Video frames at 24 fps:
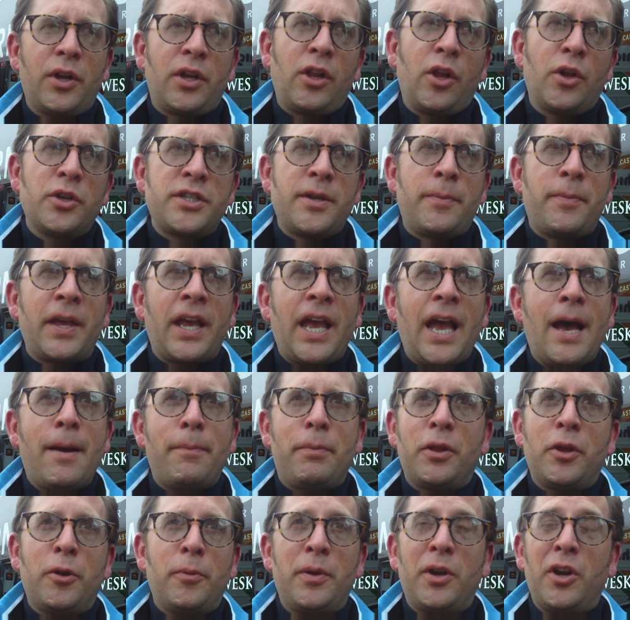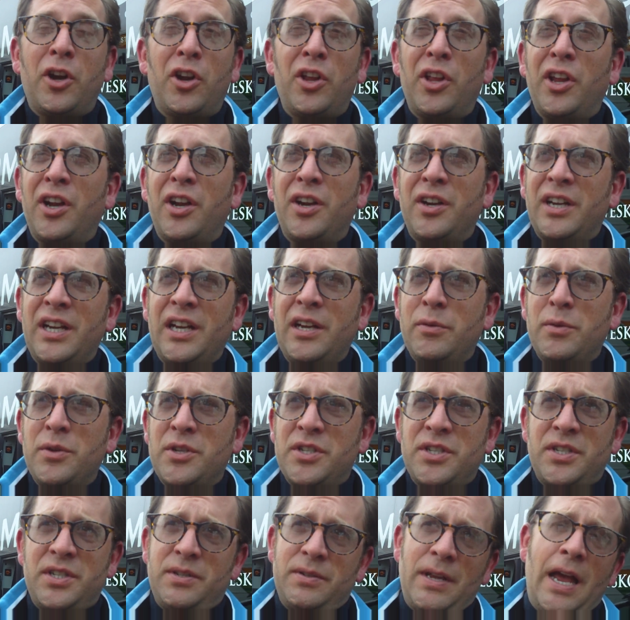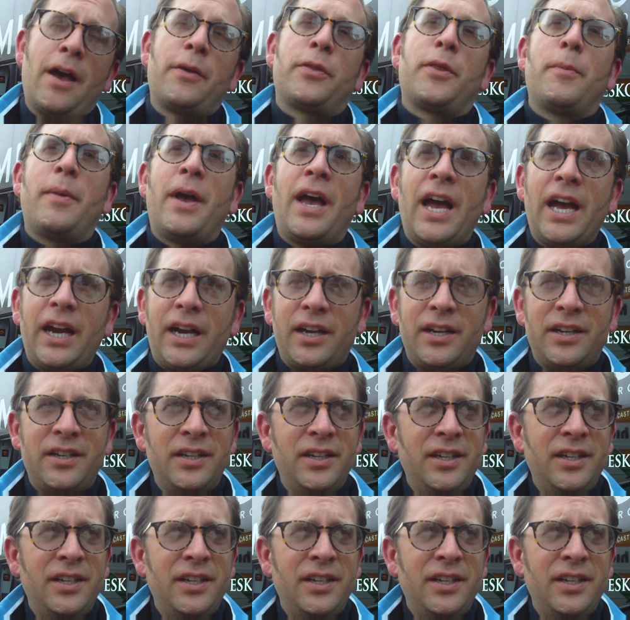close up the gap a little bit earlier, and he was out the back.